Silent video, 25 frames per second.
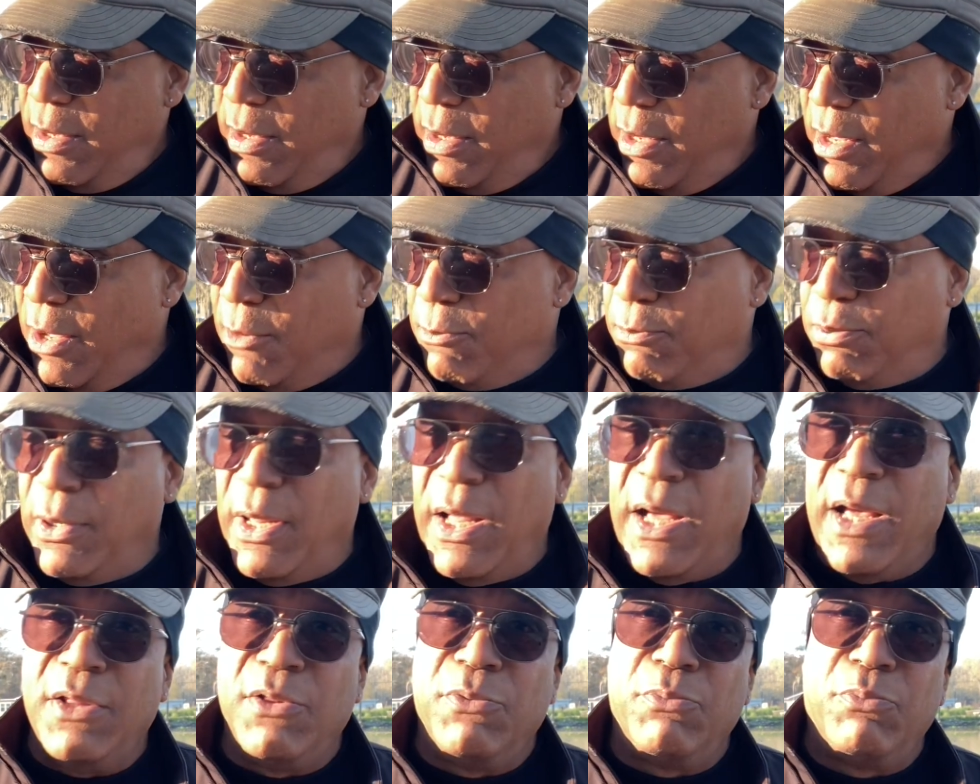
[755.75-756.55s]

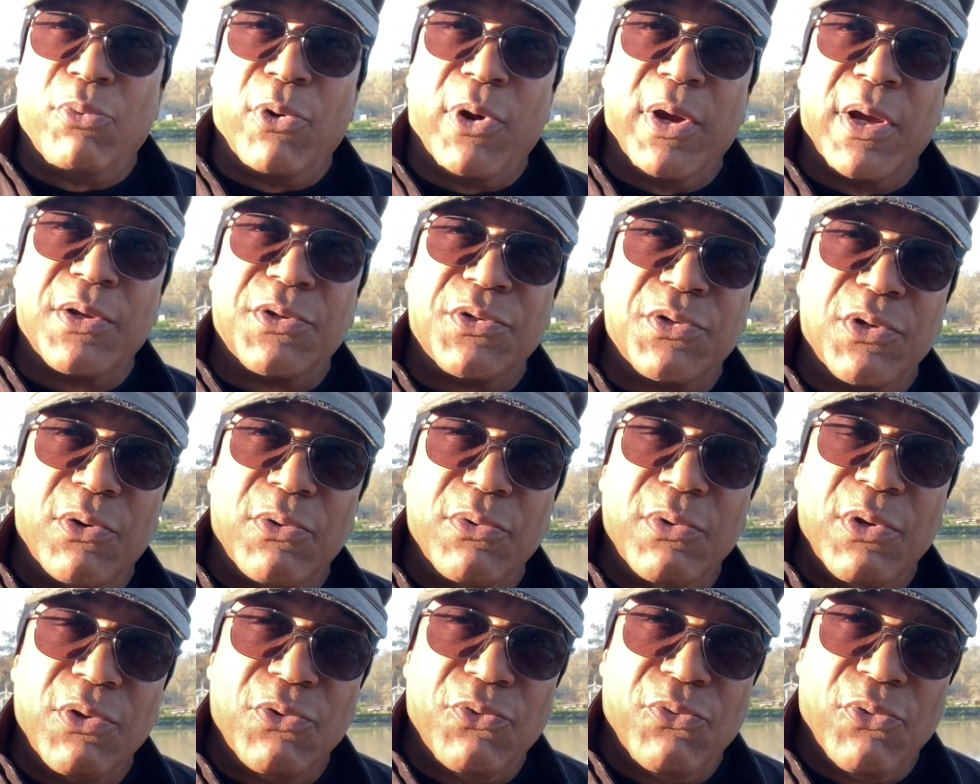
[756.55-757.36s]
apply the brakes
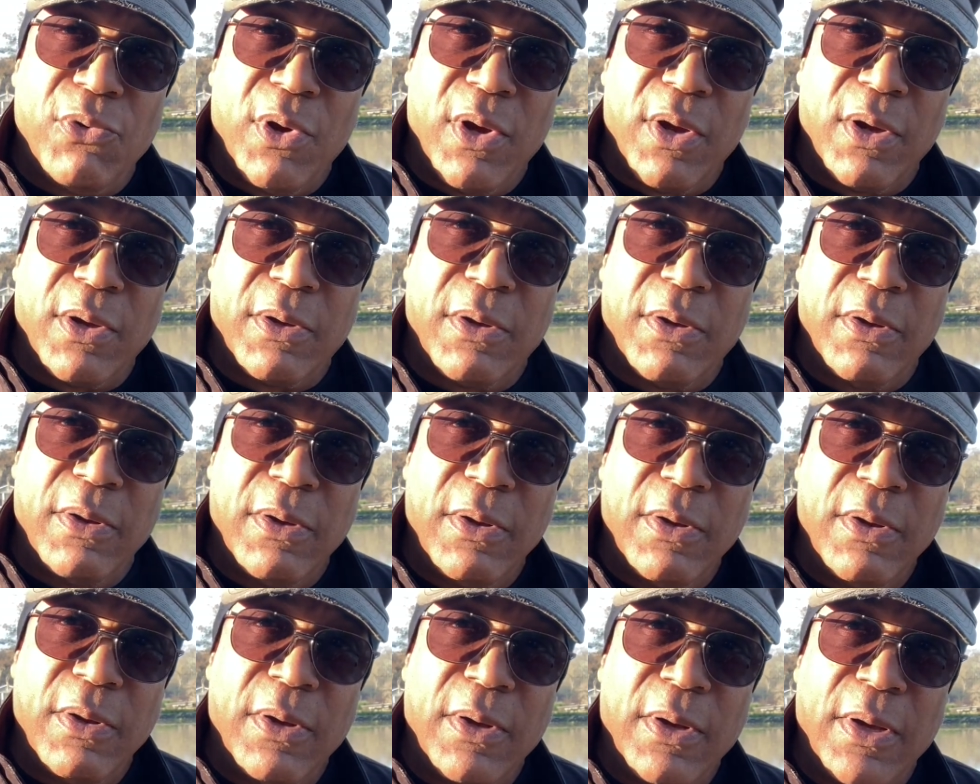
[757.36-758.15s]
on your truck,
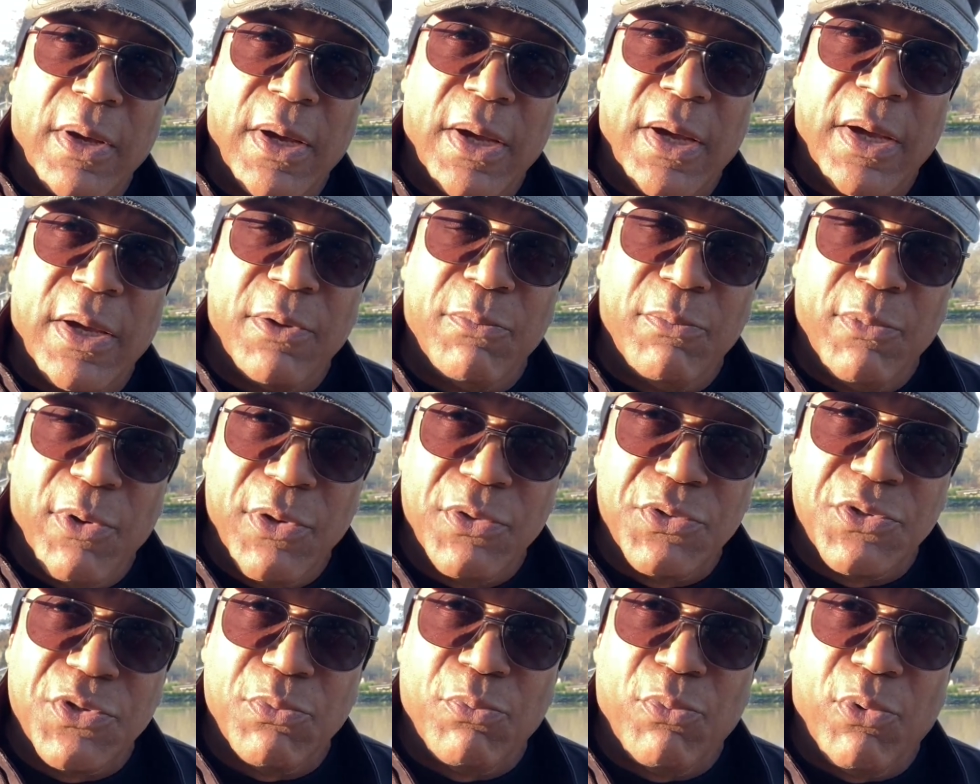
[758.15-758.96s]

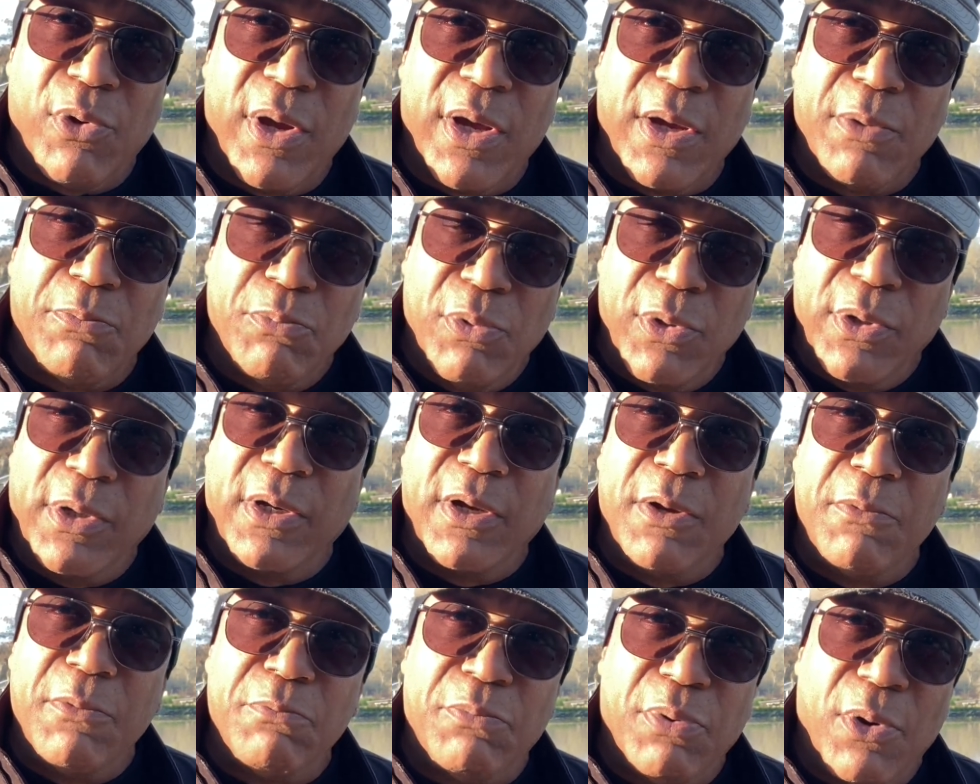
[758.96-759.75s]
emergency brake, put
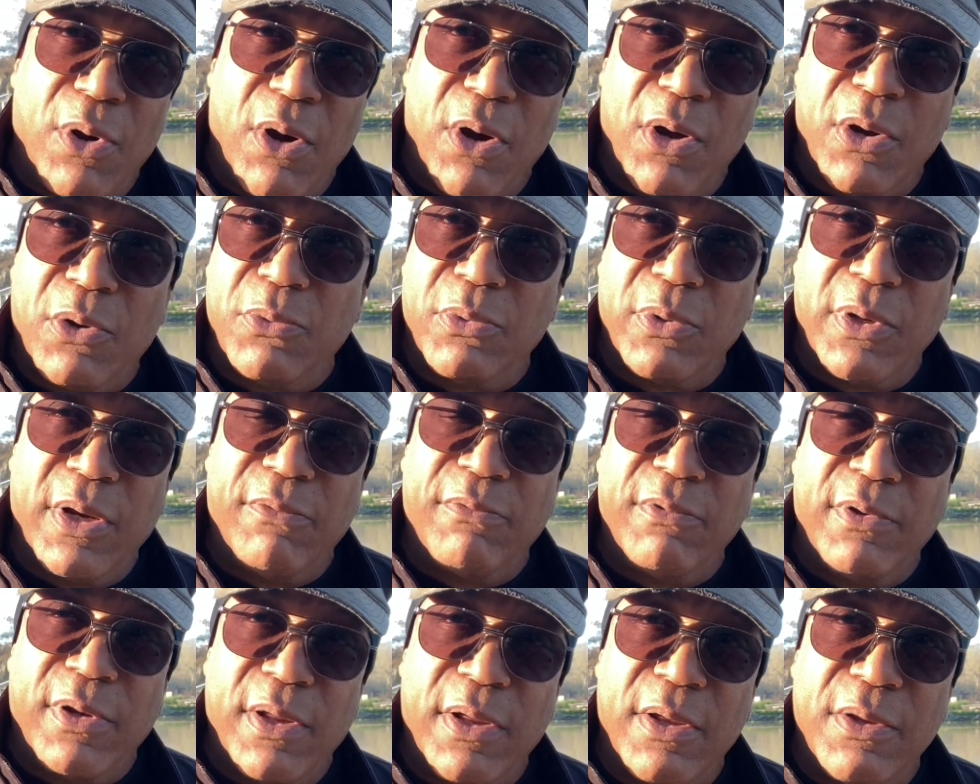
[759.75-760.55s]
it in park,
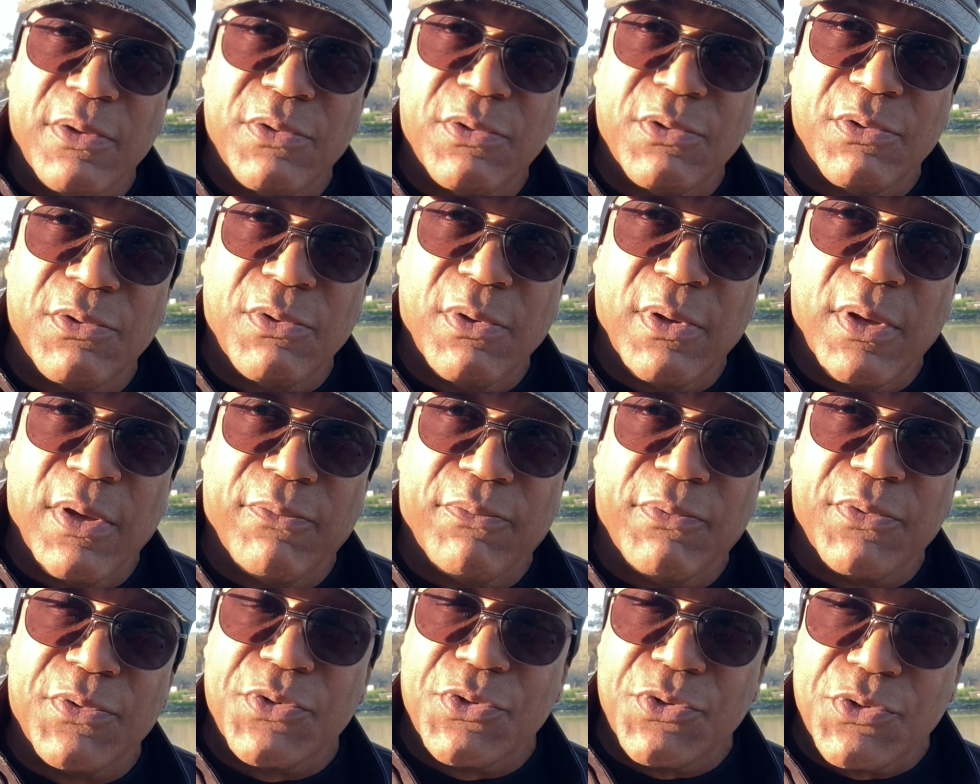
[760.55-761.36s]
whatever it is.
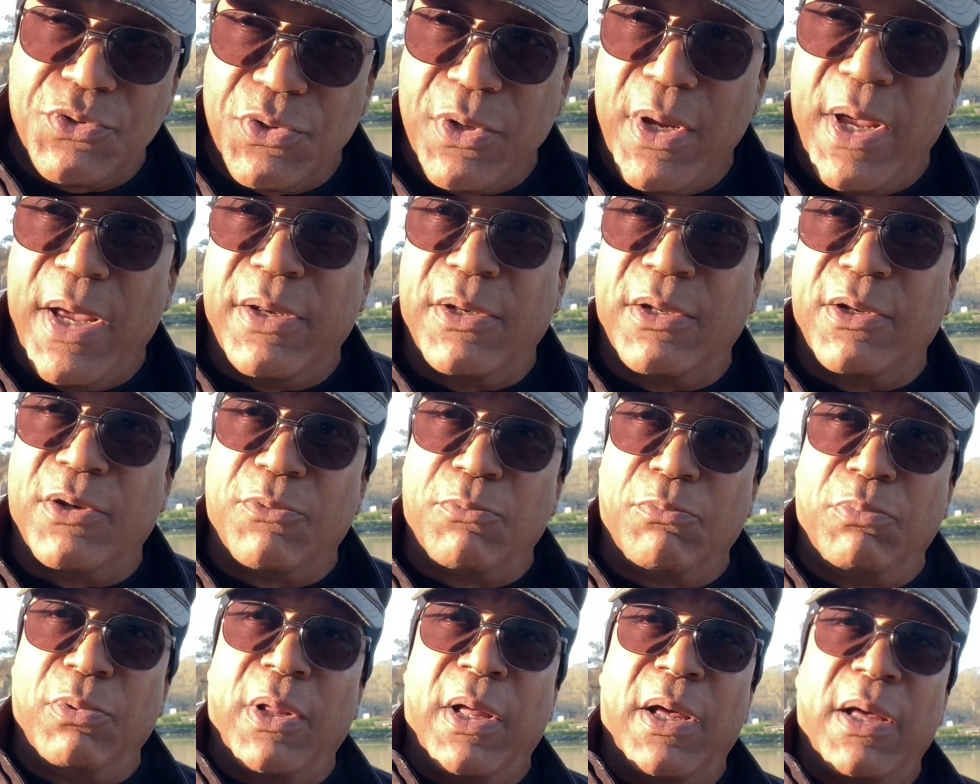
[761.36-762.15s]
If it's a standard,
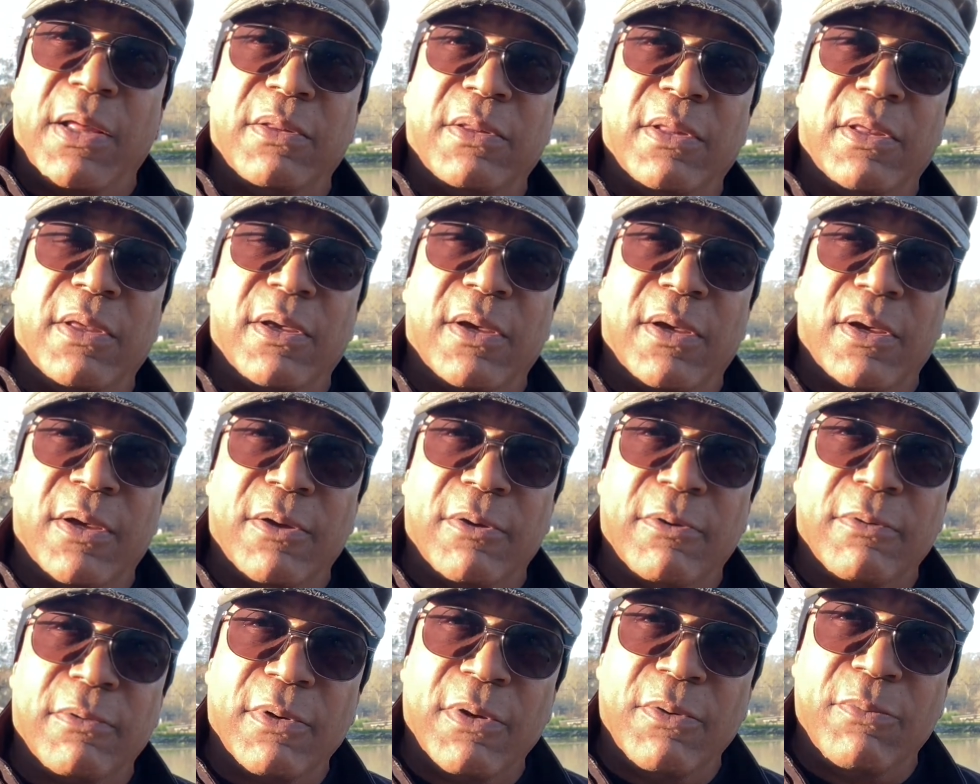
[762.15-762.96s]
apply
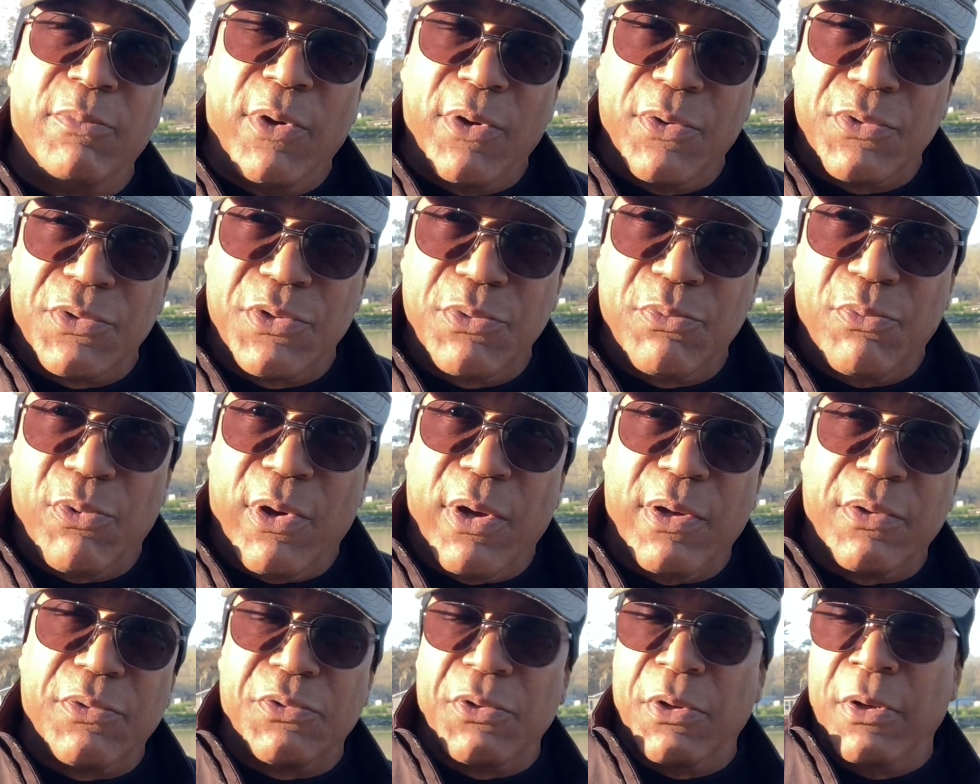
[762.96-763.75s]
the emergency
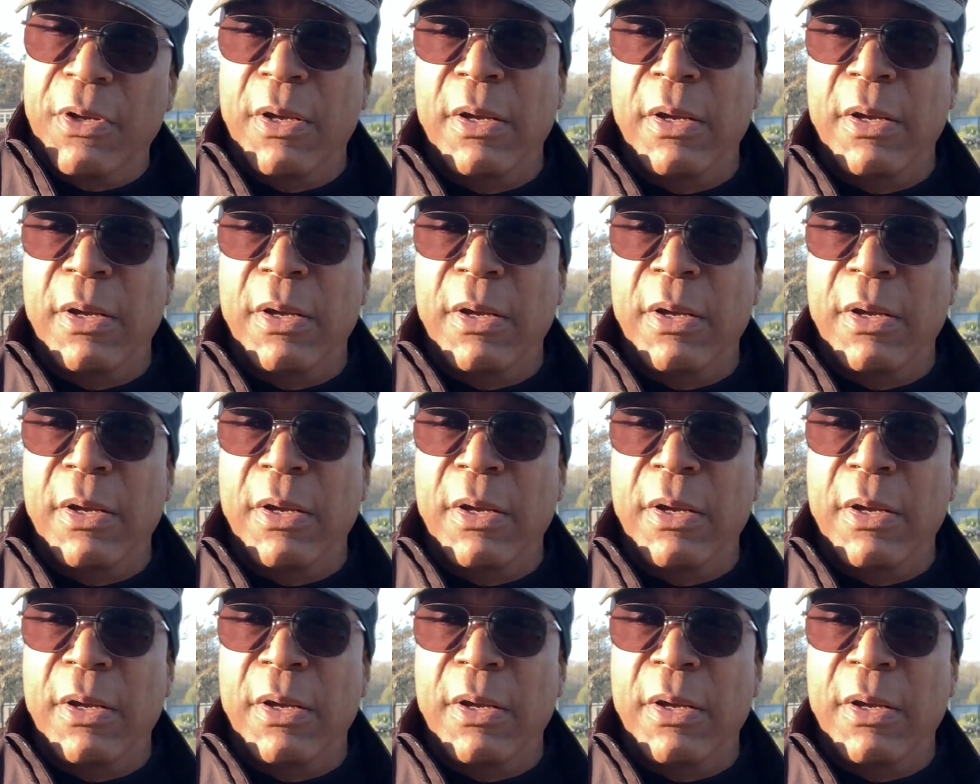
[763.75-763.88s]
brakes.